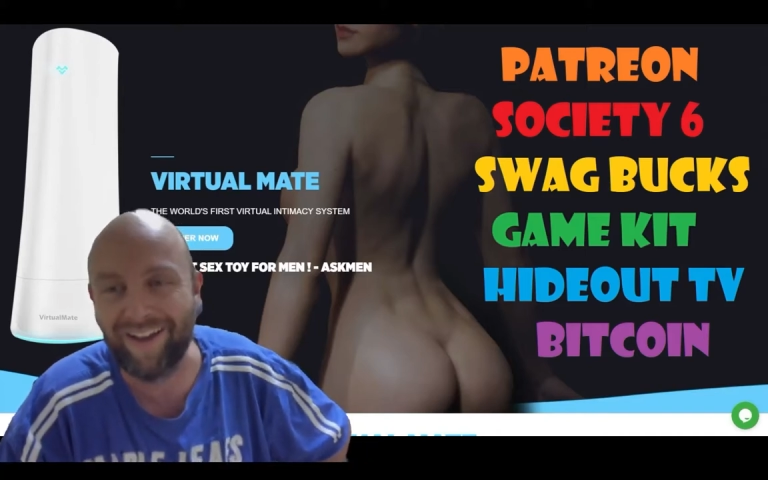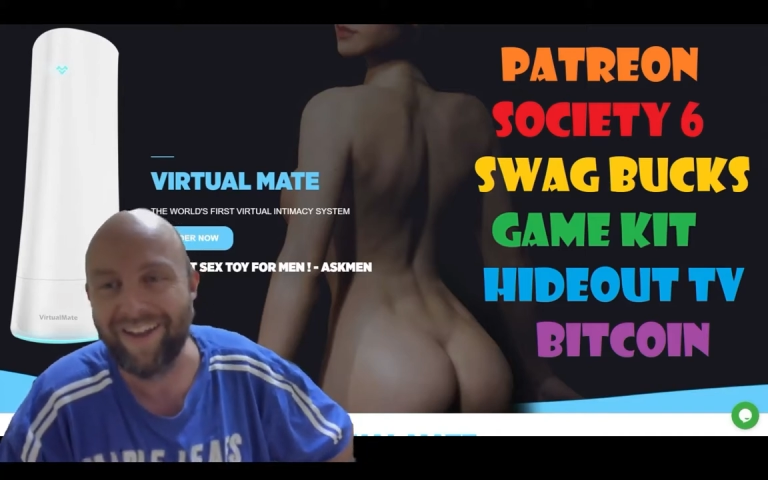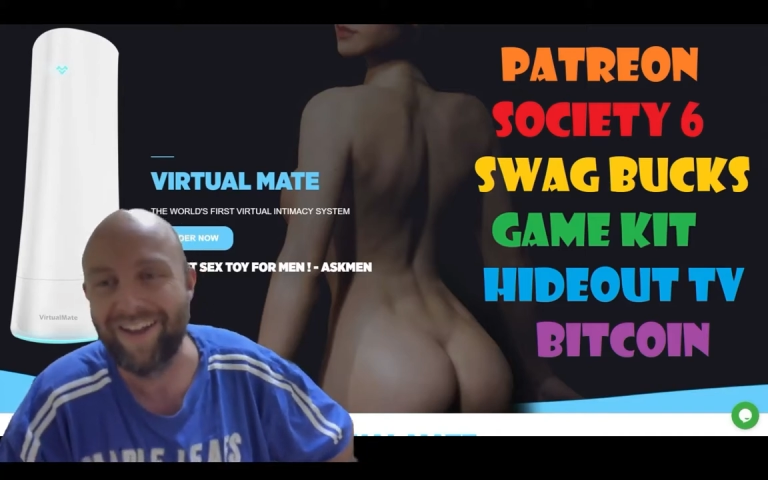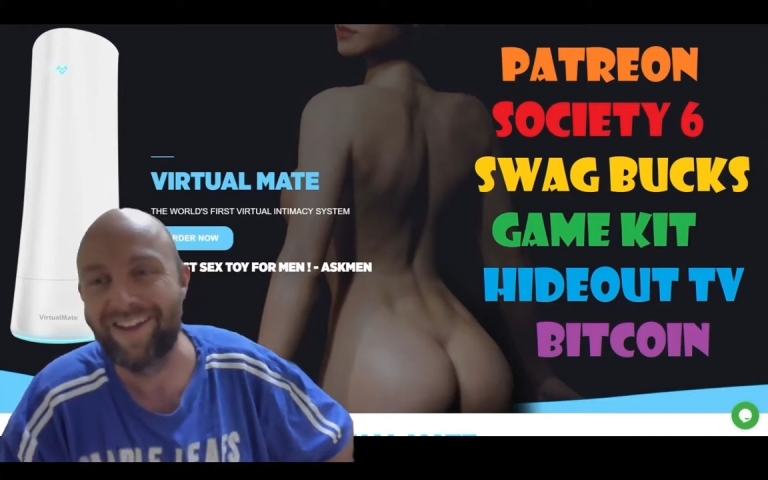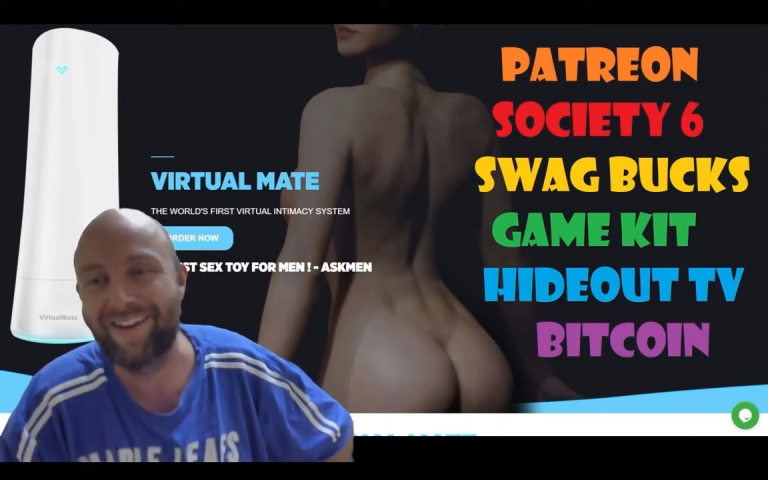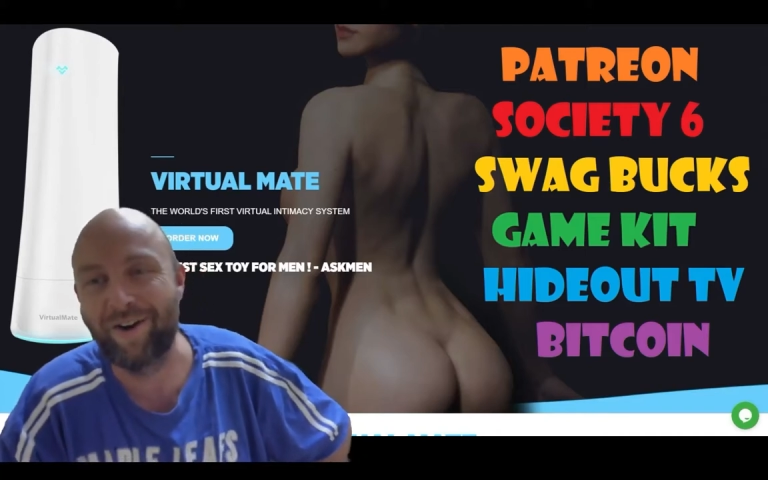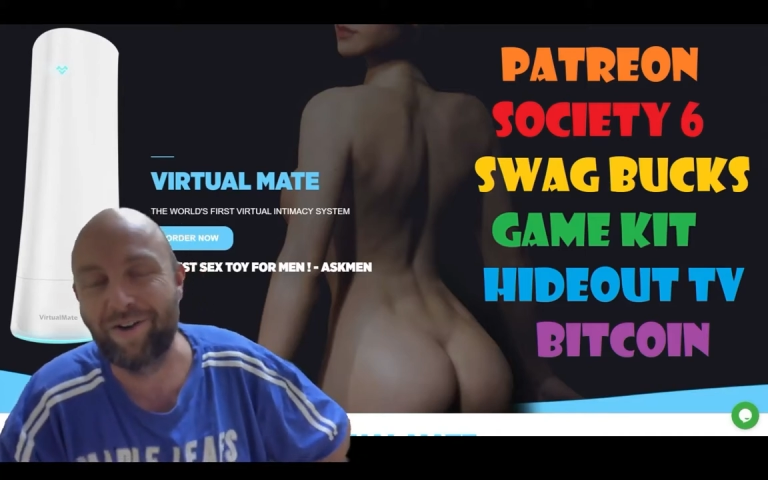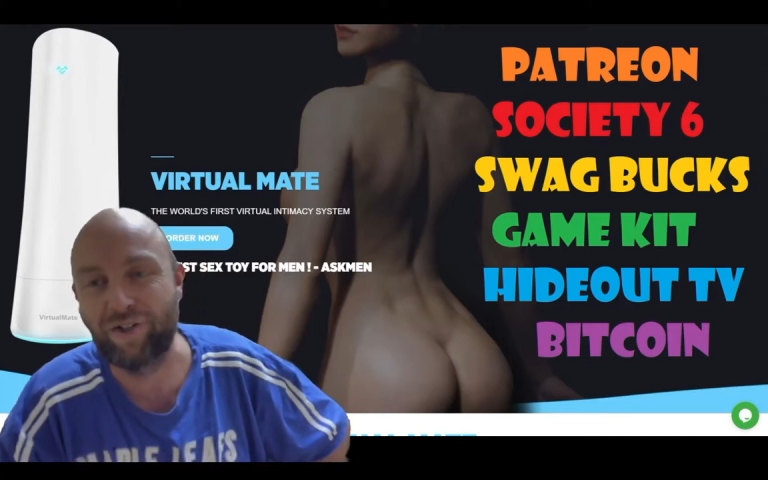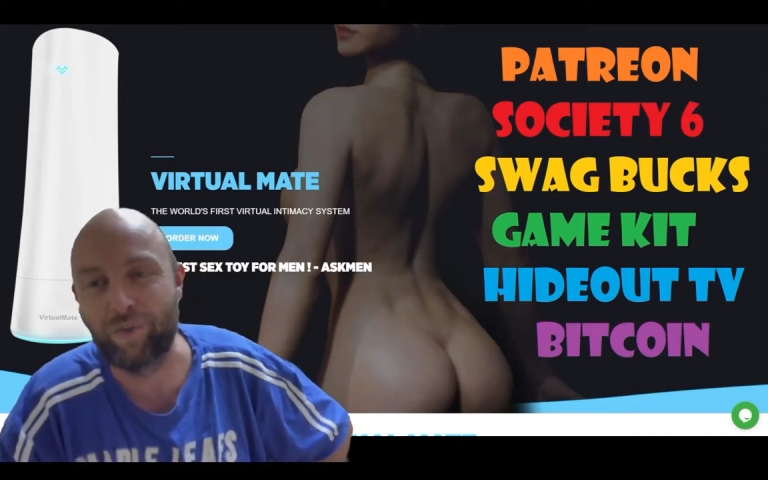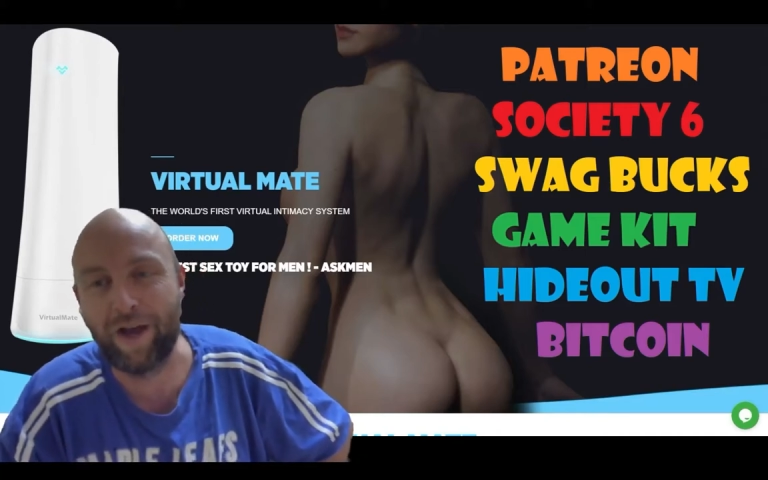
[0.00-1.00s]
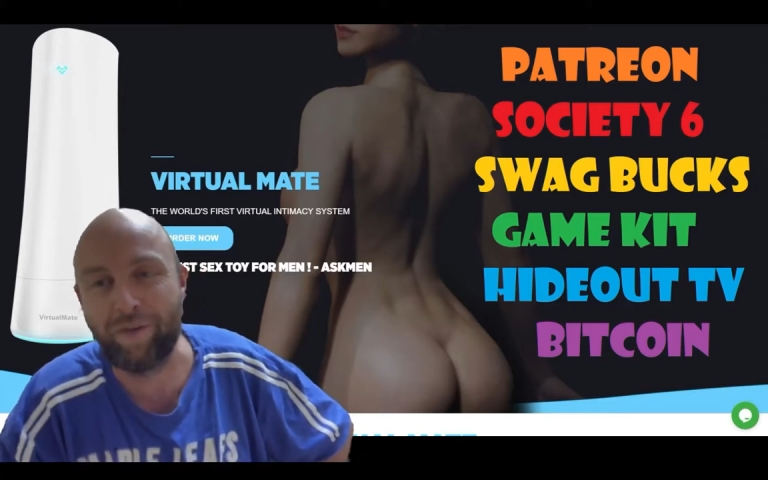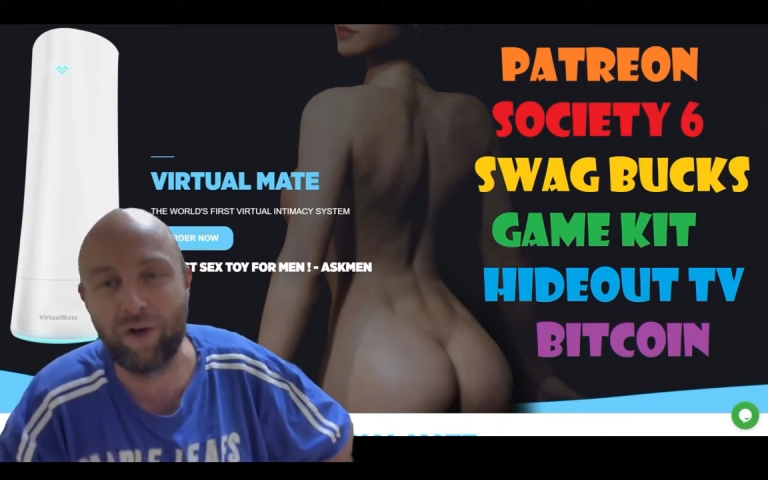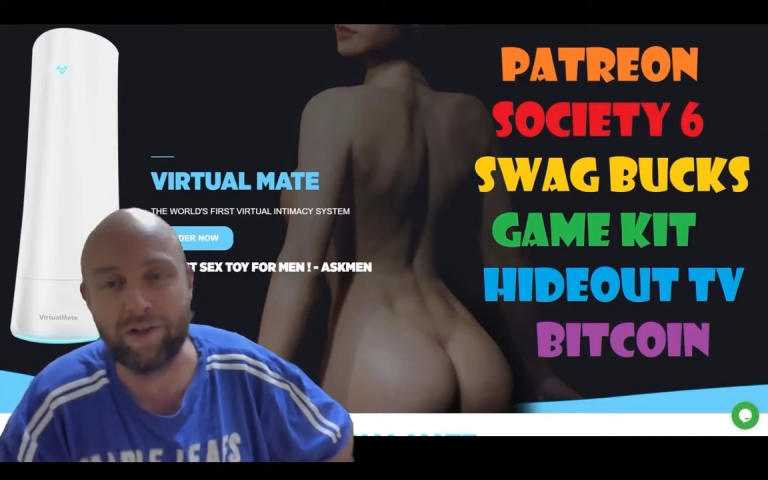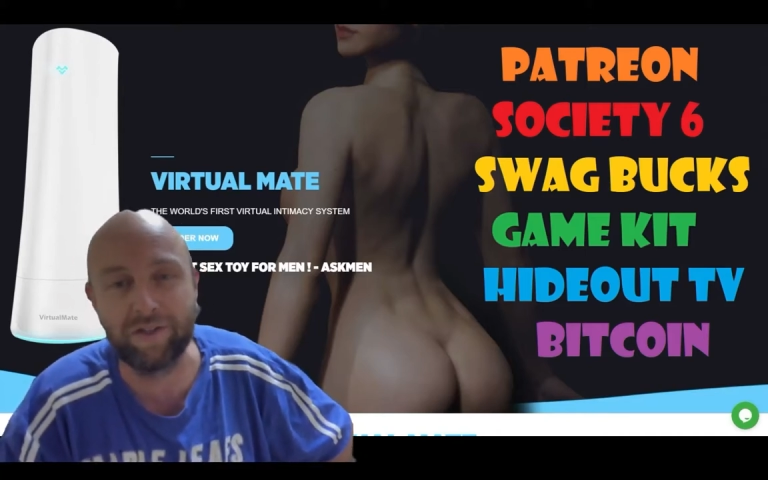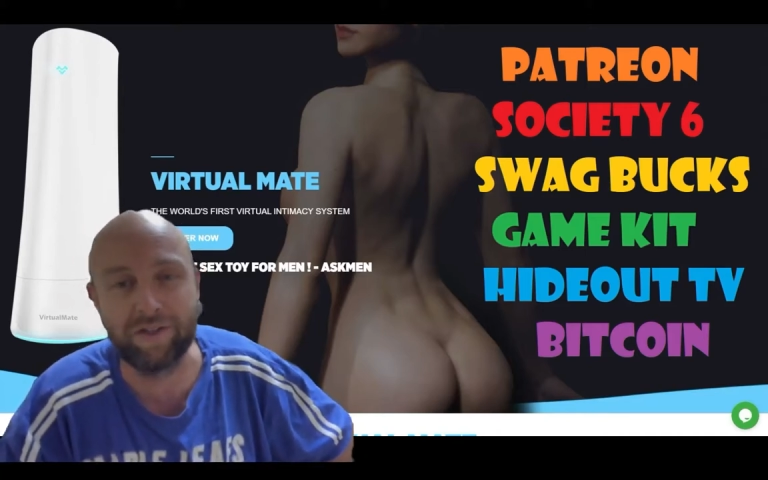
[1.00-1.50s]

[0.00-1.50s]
No, and Swagbucks is a